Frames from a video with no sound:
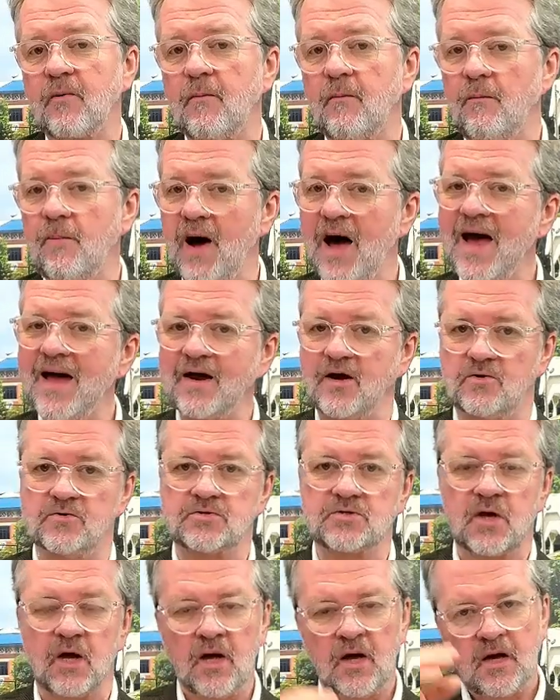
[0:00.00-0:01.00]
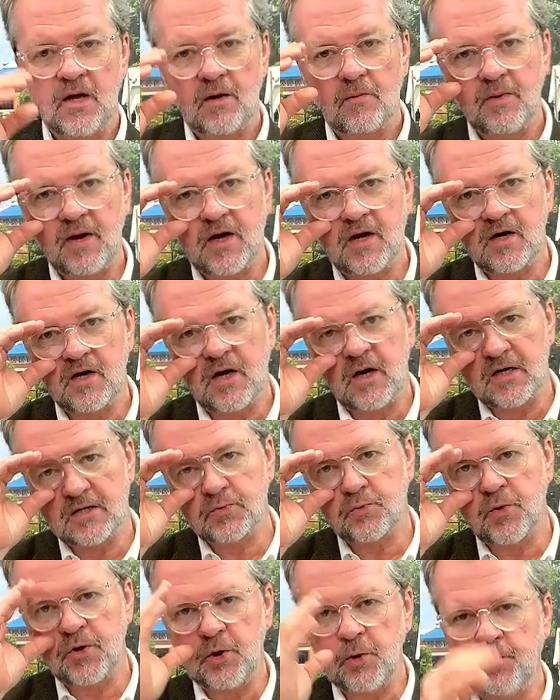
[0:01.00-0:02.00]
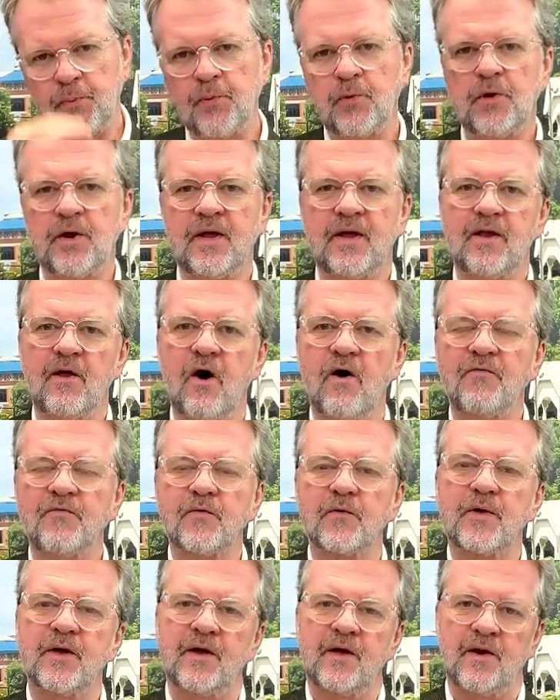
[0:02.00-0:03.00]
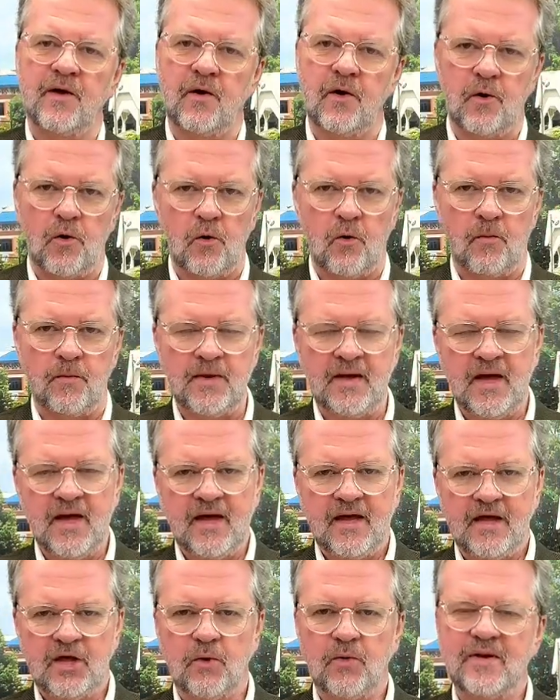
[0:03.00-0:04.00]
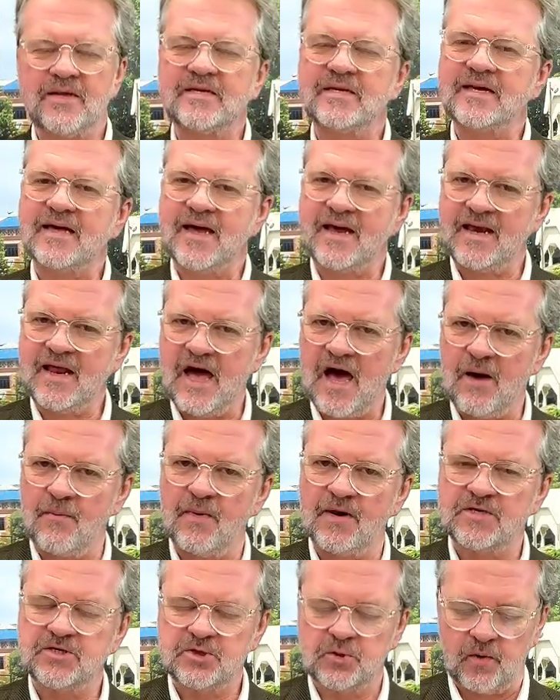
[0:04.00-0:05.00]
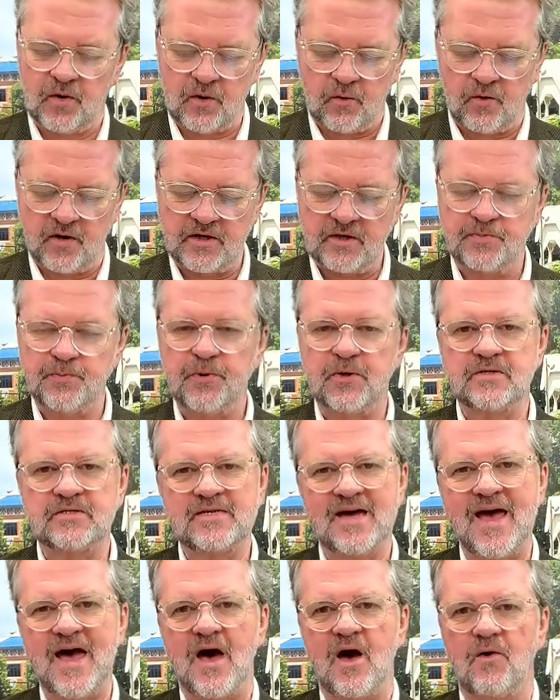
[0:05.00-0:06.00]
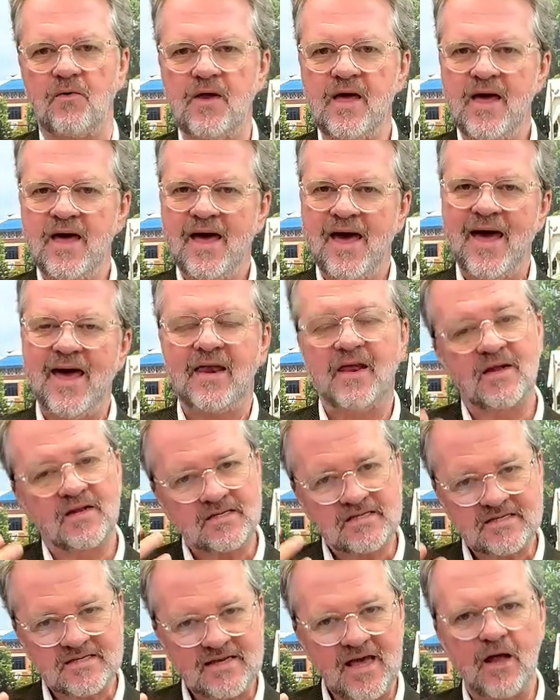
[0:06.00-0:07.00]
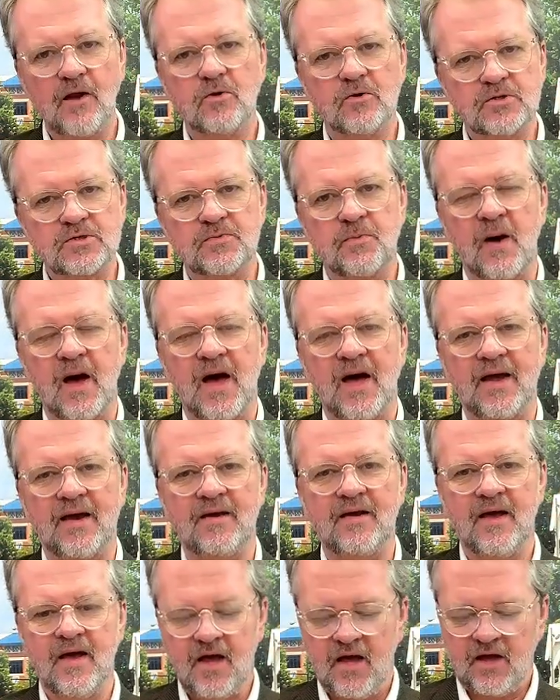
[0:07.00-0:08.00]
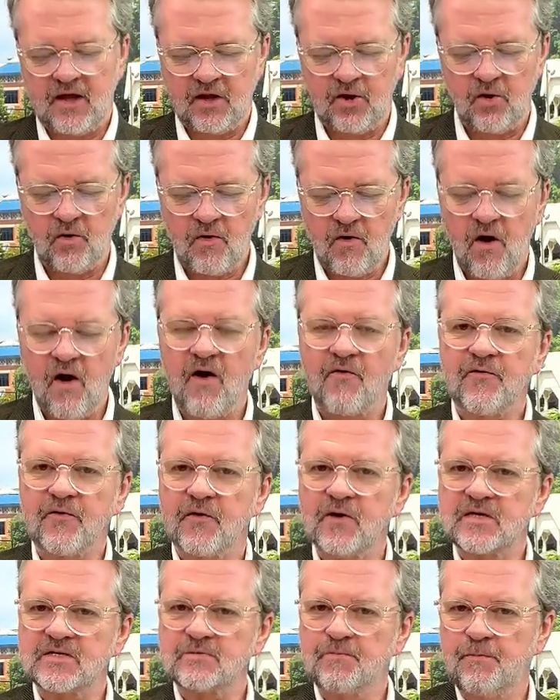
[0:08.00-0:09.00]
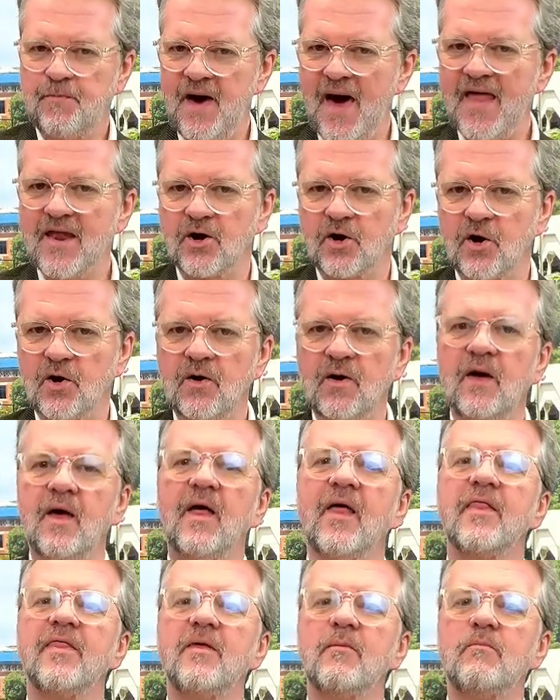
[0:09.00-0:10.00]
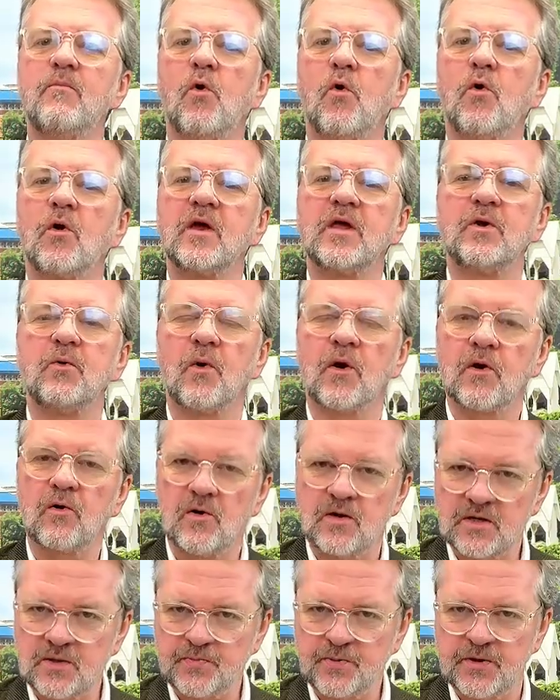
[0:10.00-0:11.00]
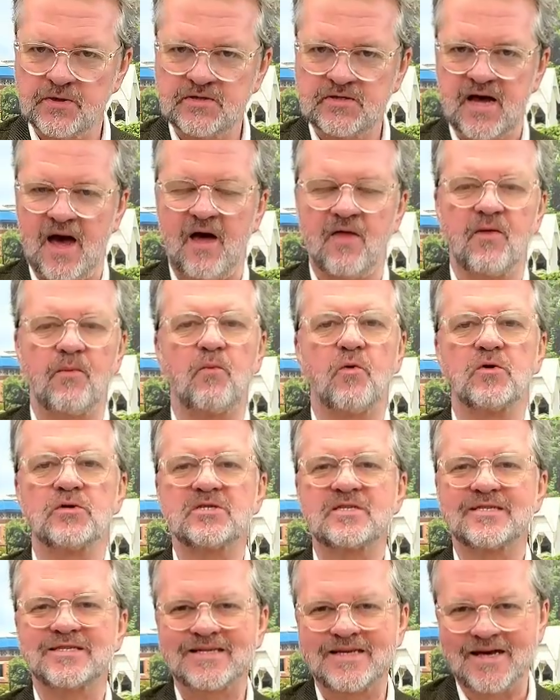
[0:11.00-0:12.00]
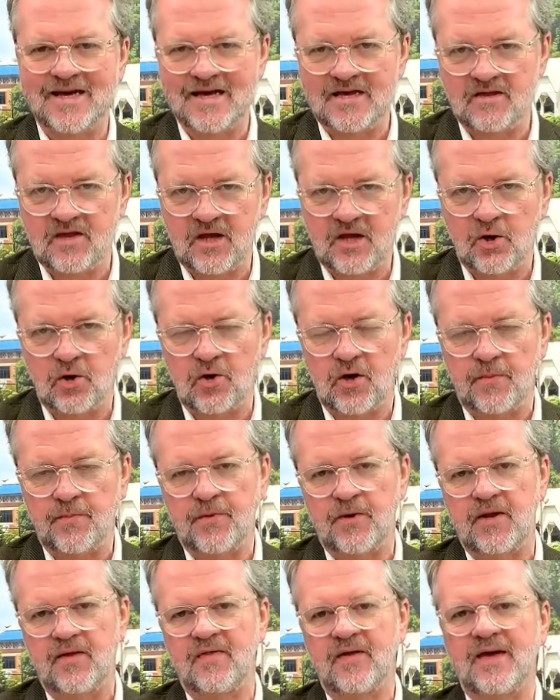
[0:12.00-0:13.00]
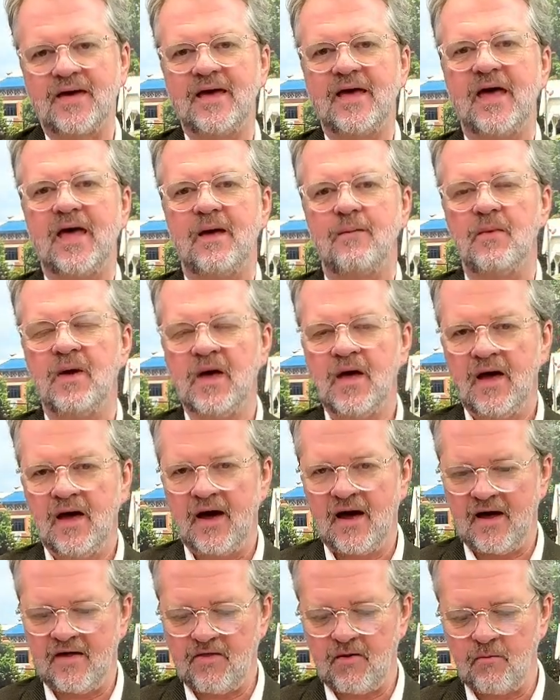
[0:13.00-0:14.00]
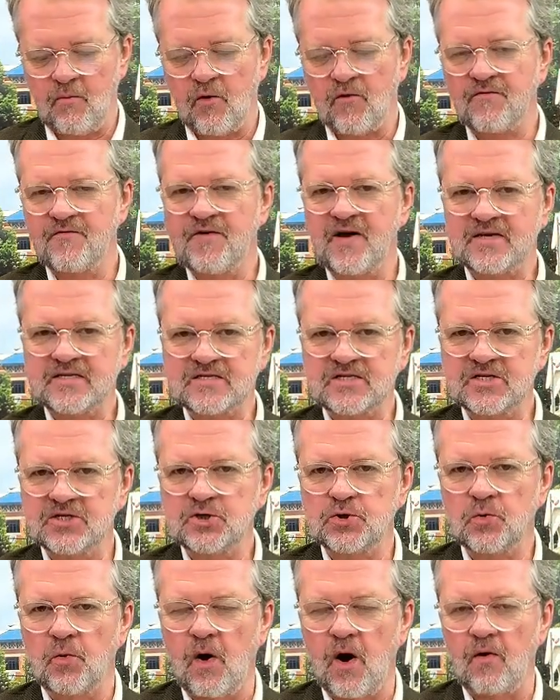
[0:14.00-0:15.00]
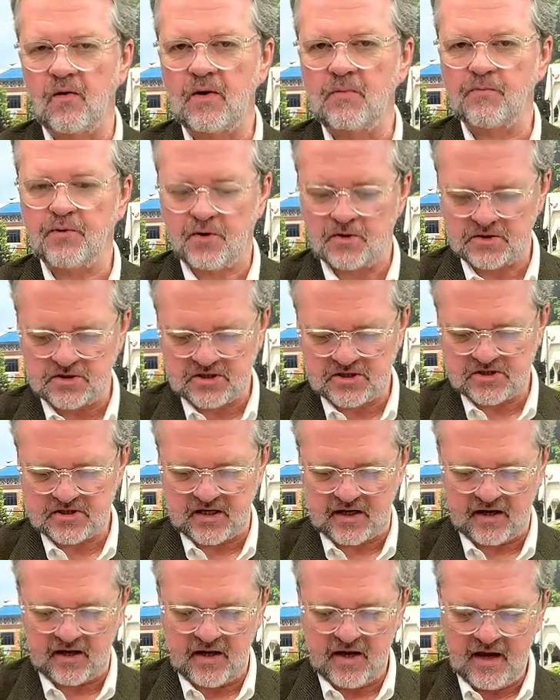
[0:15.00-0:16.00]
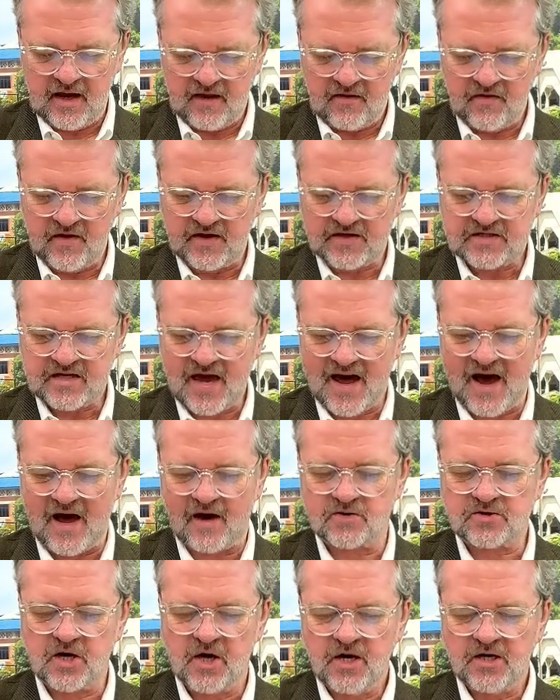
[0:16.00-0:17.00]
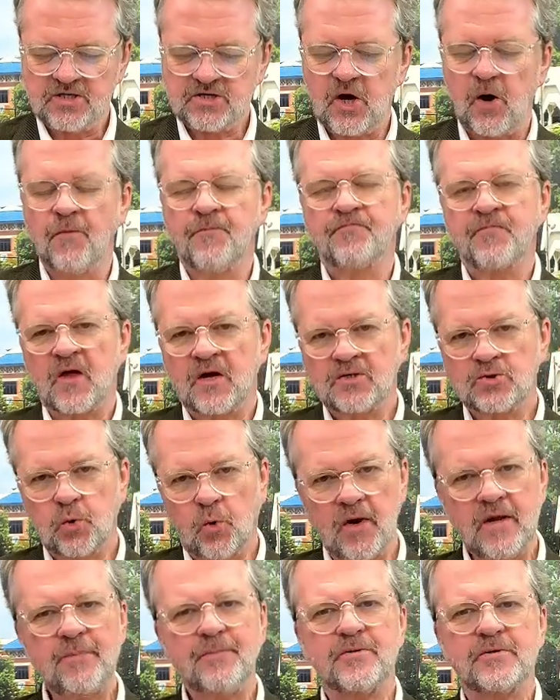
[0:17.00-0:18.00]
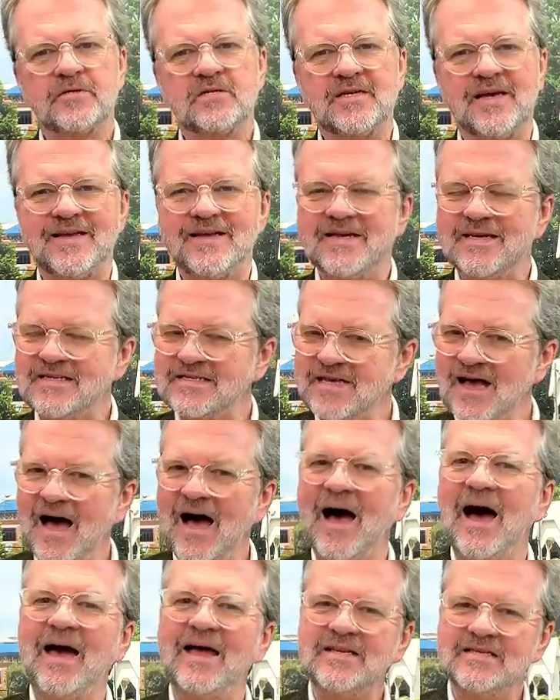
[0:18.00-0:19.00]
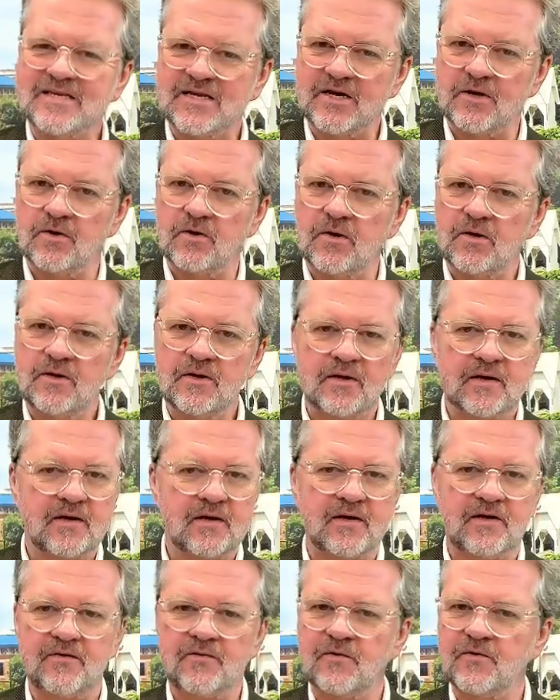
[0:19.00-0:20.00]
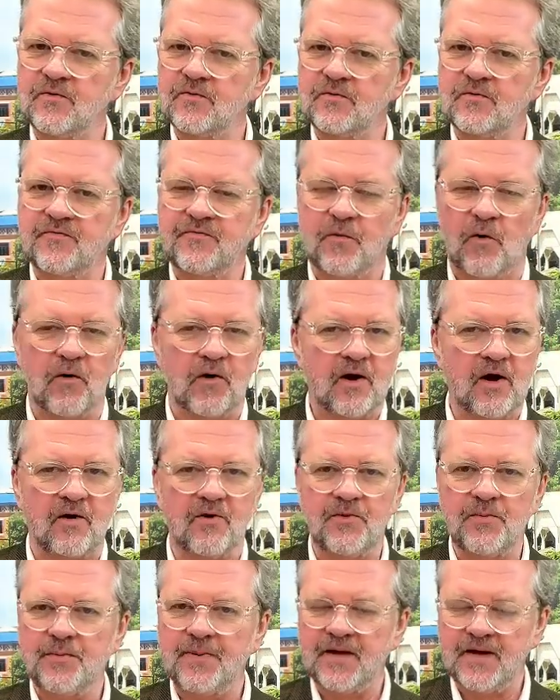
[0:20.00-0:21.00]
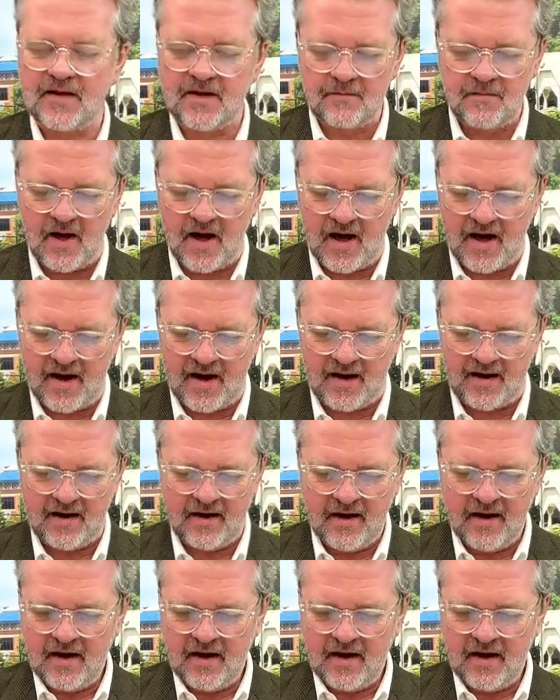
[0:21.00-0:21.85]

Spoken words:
buyers. Because when you put an offer in on a home, you indicate how much you are going to put down. And in a seller's mind, your offer is better the more you are going to put down, the more skin that you're going to put in the game, the more vested you are in purchasing this house. So 20% is ideal. You forego the PMI,